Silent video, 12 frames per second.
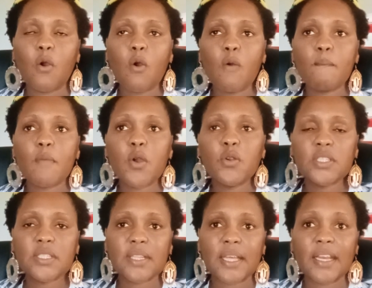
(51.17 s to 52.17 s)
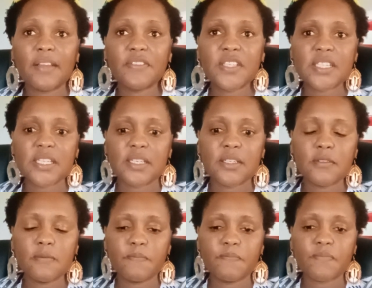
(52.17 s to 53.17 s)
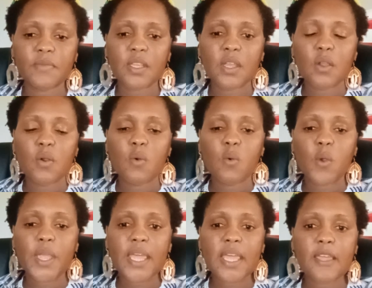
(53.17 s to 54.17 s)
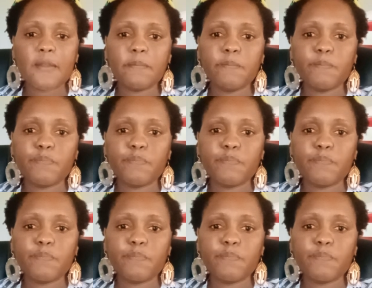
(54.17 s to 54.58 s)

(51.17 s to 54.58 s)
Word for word: or most that I've seen, where